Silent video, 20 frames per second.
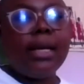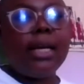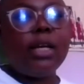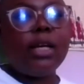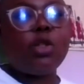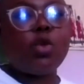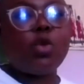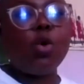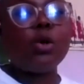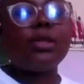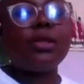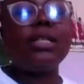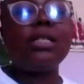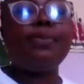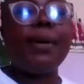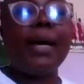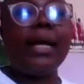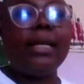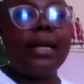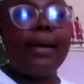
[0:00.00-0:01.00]
it took this
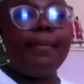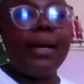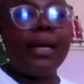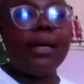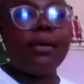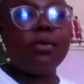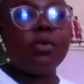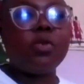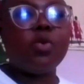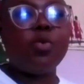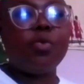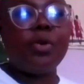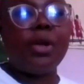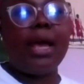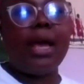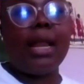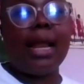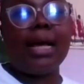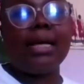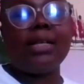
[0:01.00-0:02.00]
pandemic to
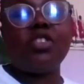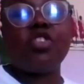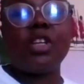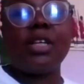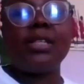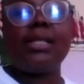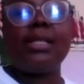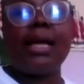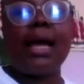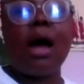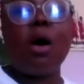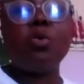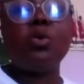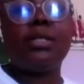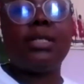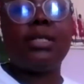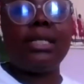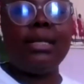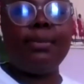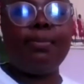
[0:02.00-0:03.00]
realize just how
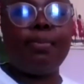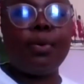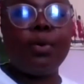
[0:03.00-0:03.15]
deep